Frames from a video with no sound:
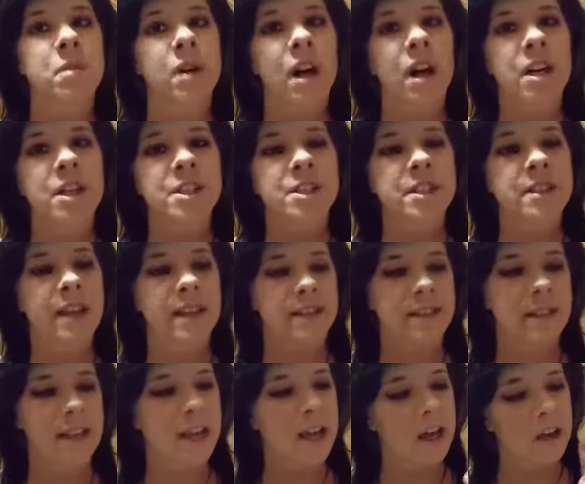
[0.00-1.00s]
brush that
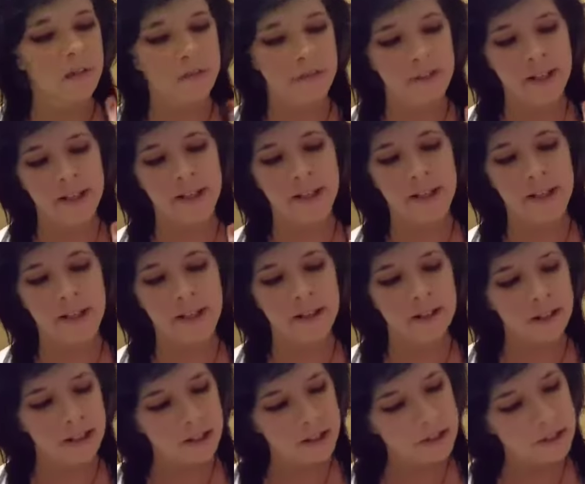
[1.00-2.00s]
they have in
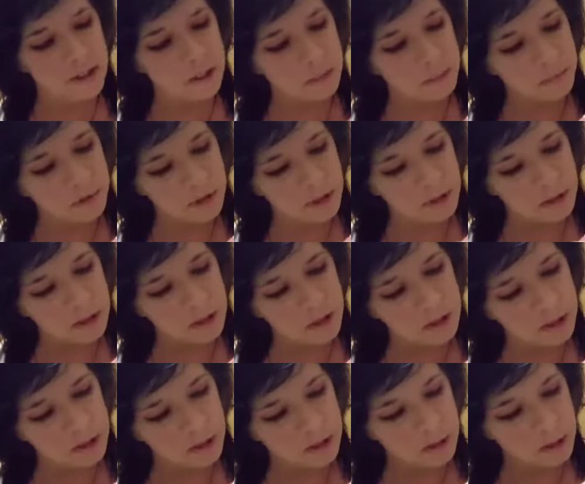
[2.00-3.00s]
the number
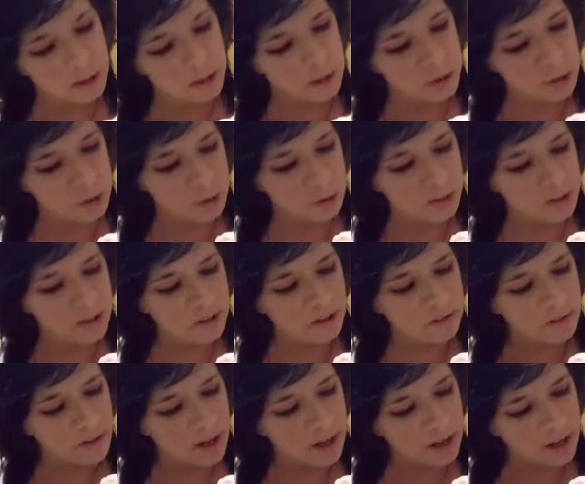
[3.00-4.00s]

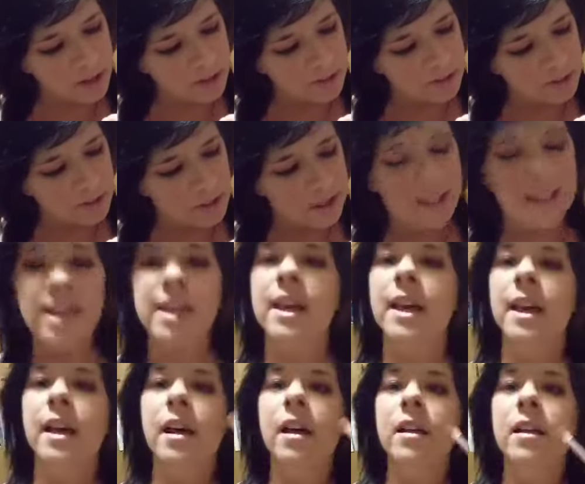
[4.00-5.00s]

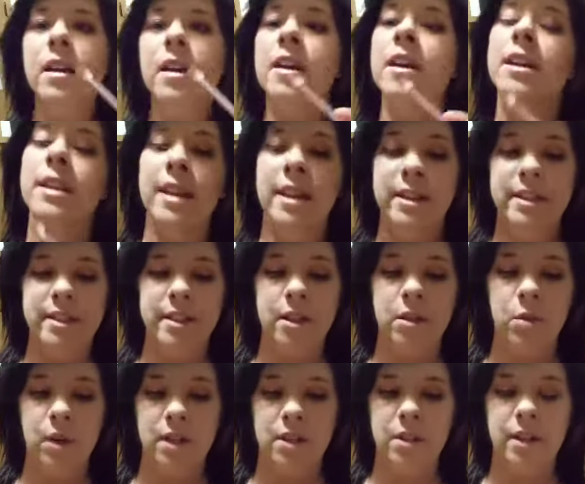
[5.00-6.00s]
25EL, in case you're
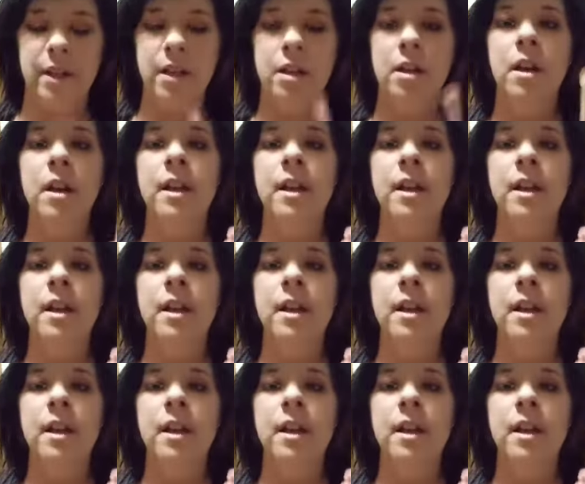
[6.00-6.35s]
wondering.